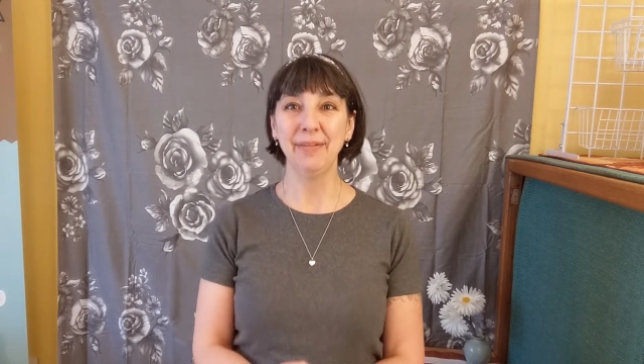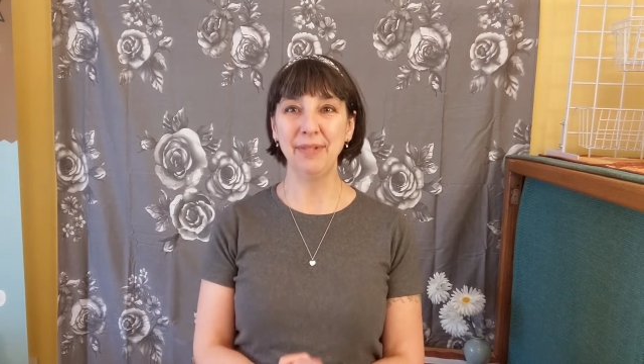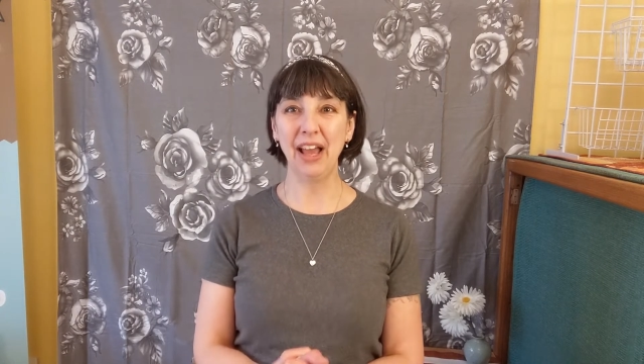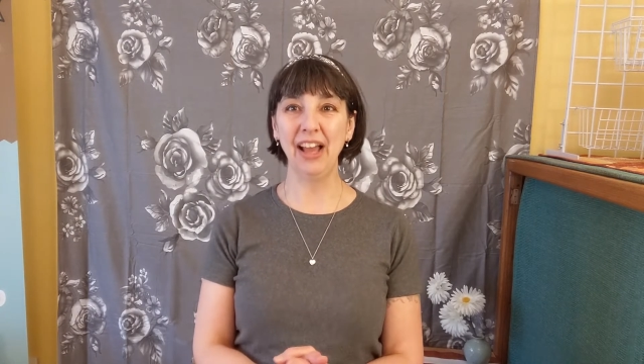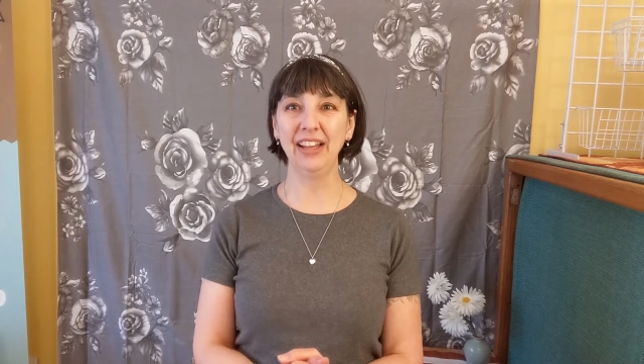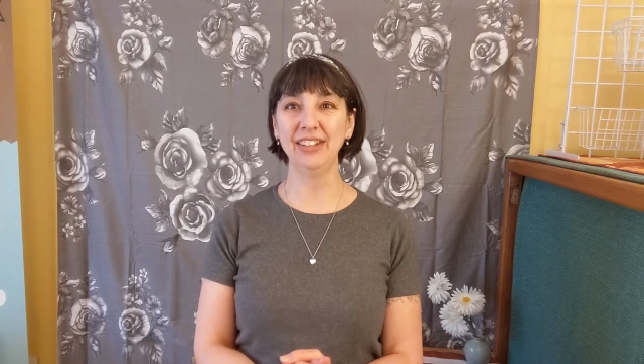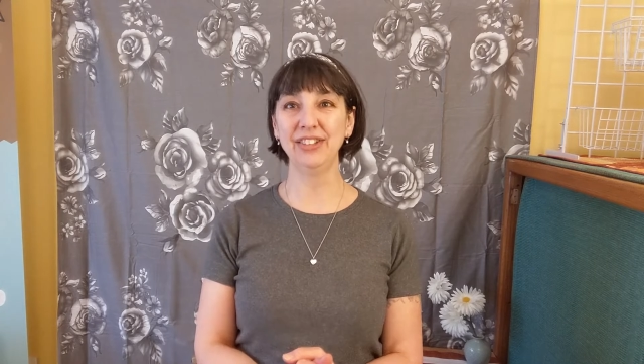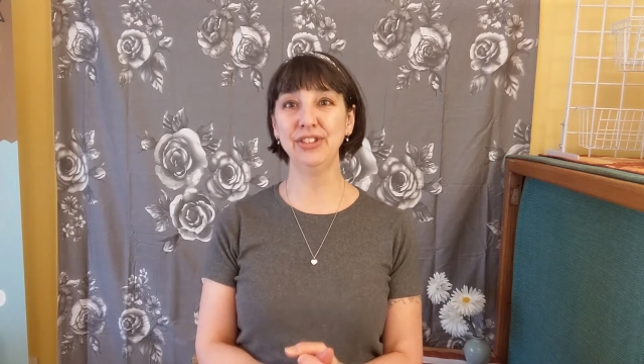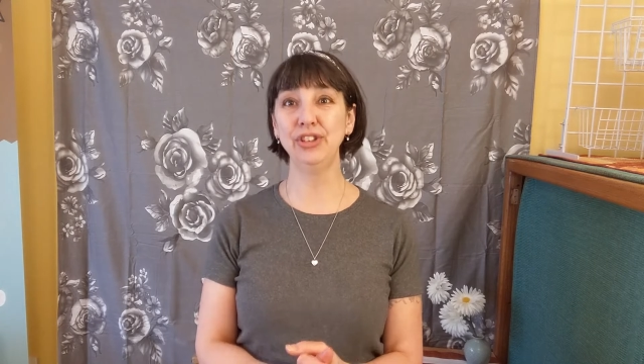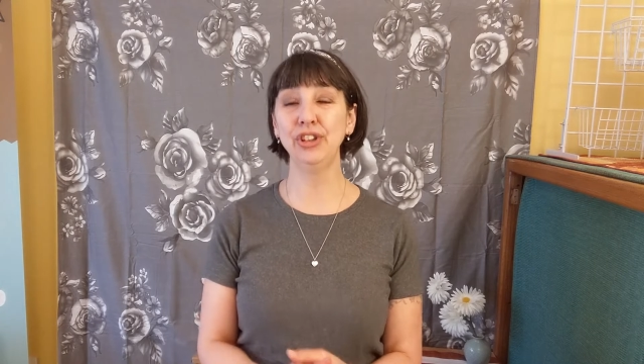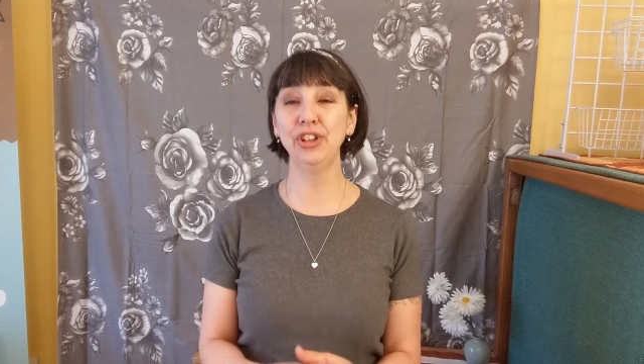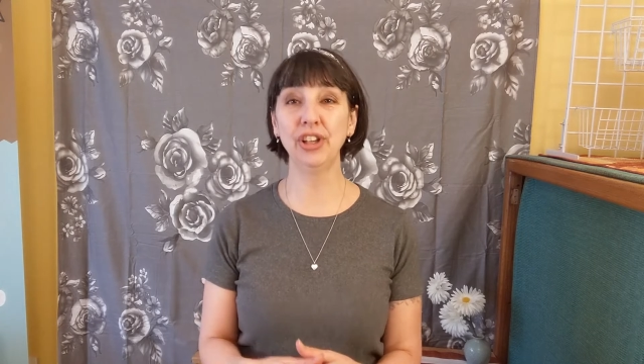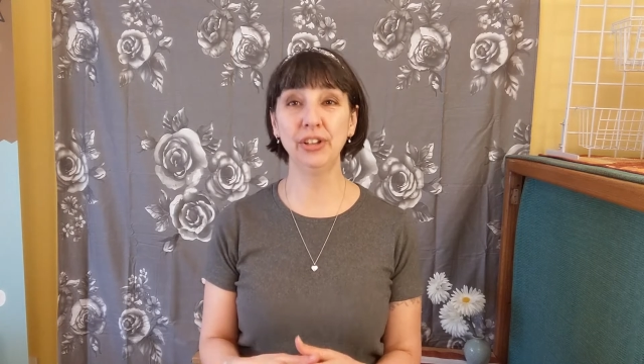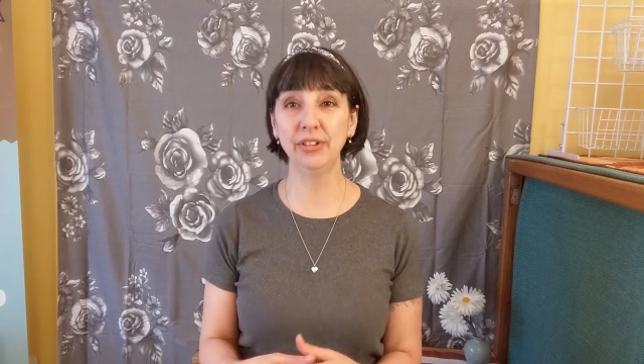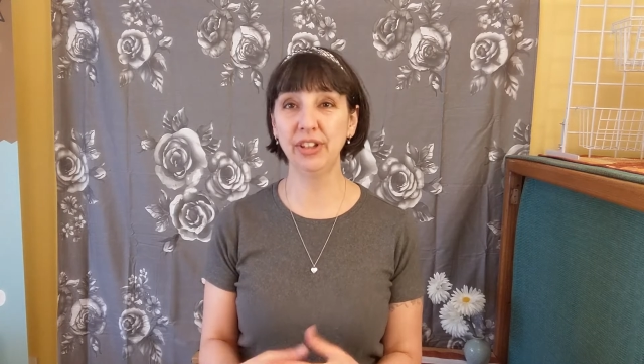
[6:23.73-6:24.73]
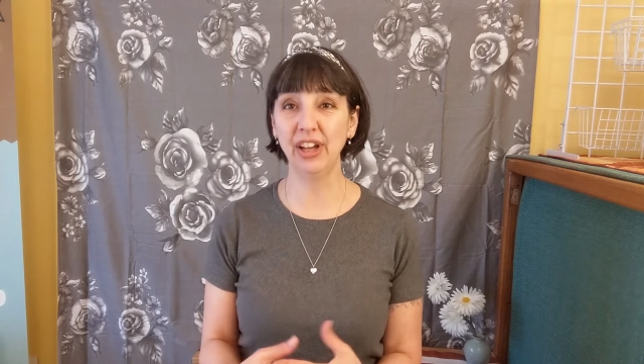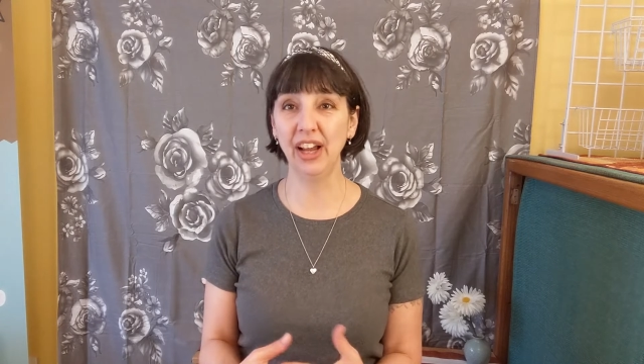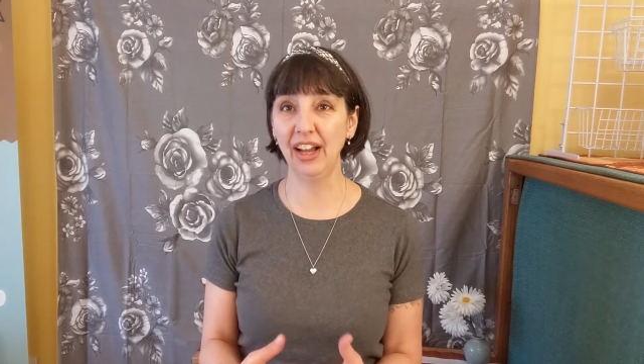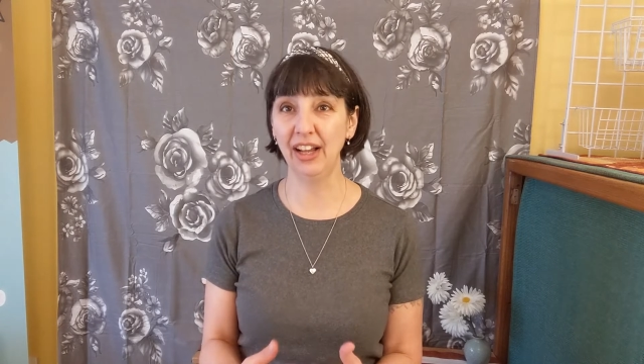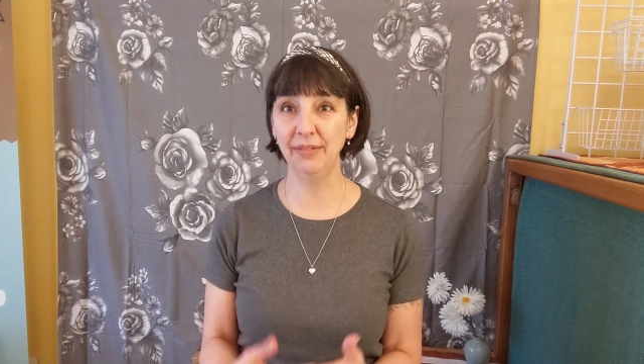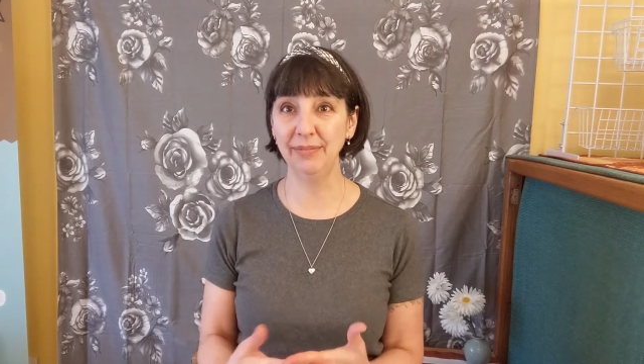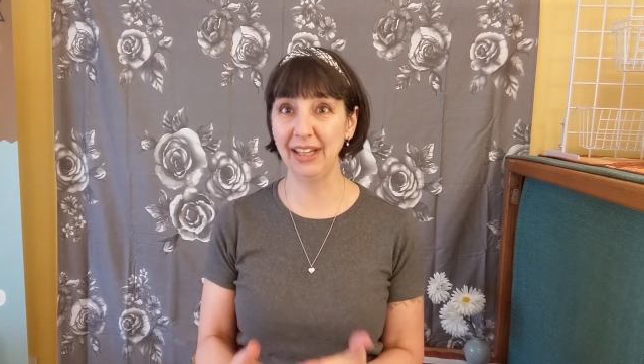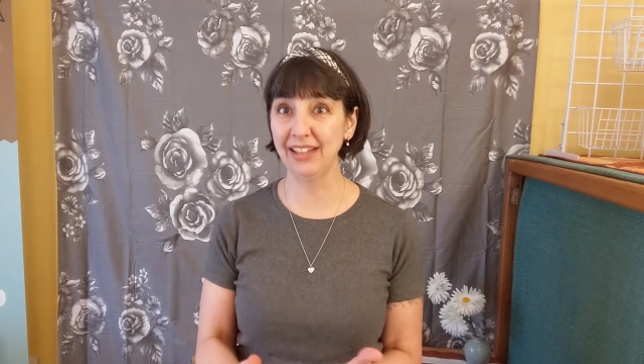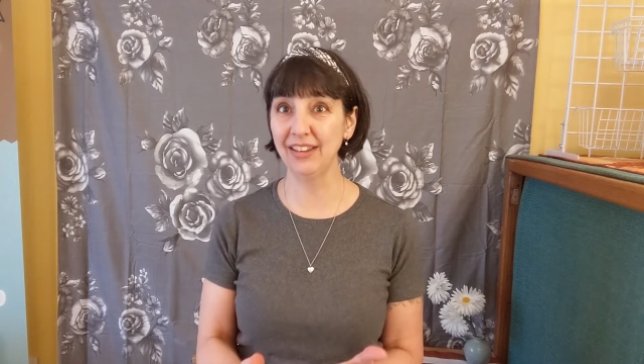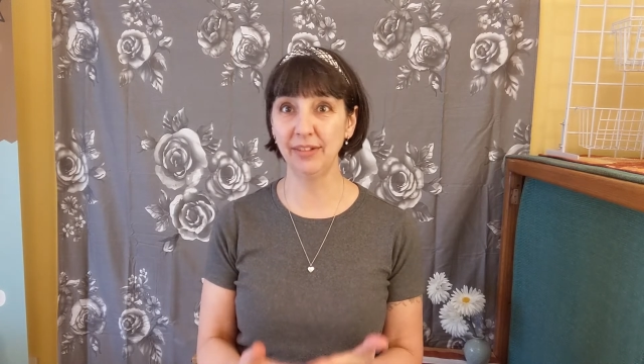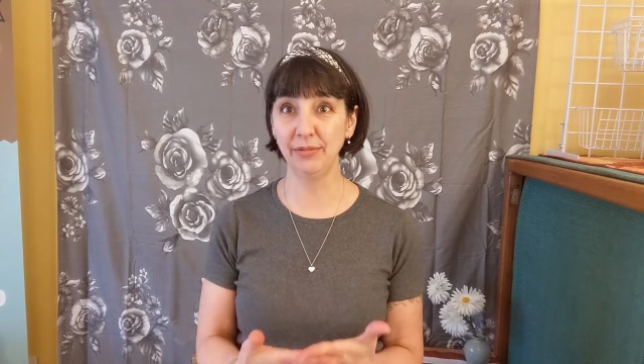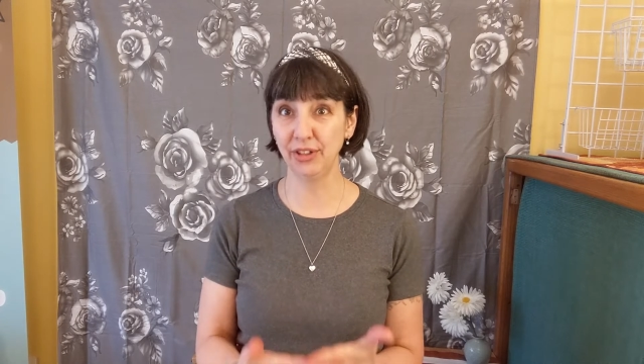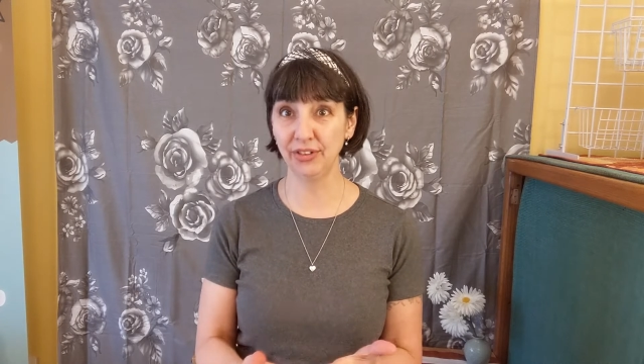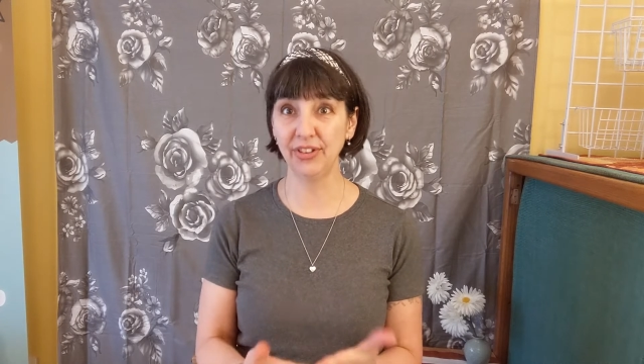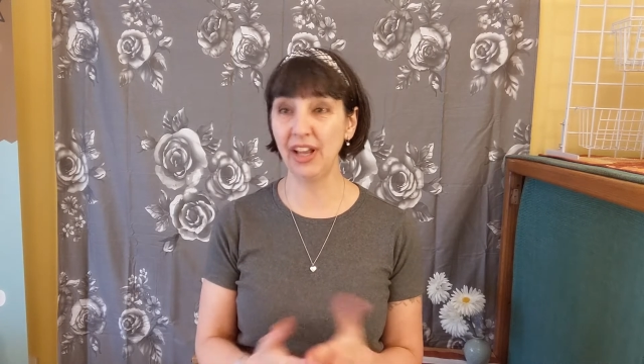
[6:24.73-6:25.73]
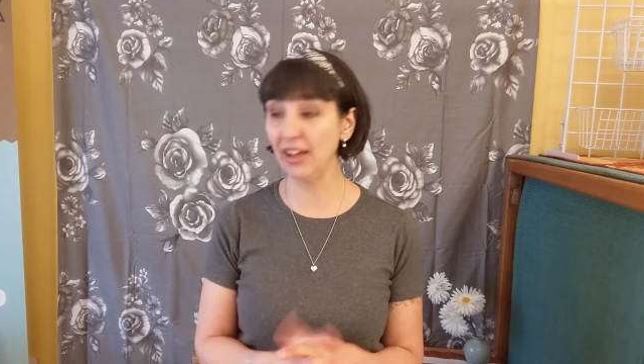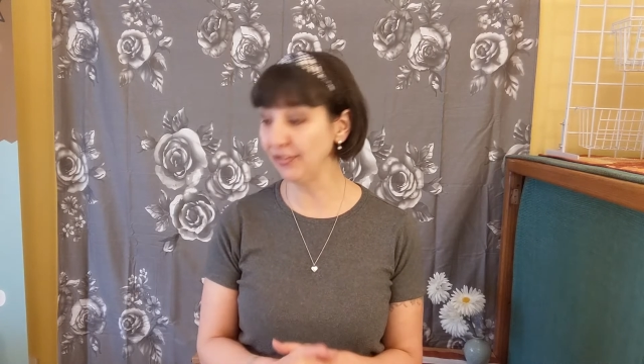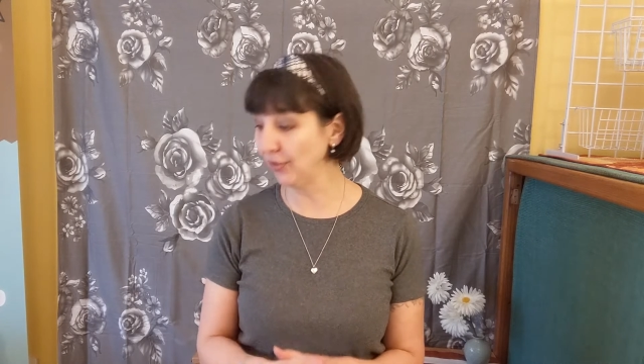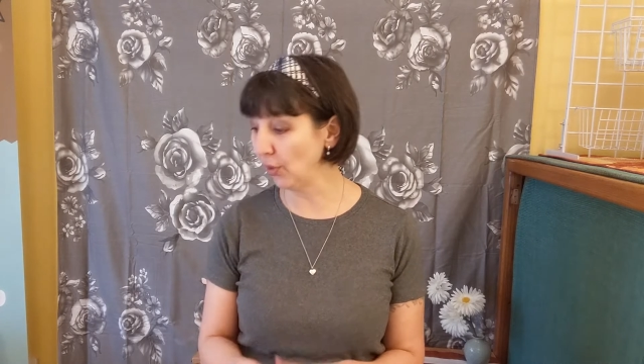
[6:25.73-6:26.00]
And you could make them yourself,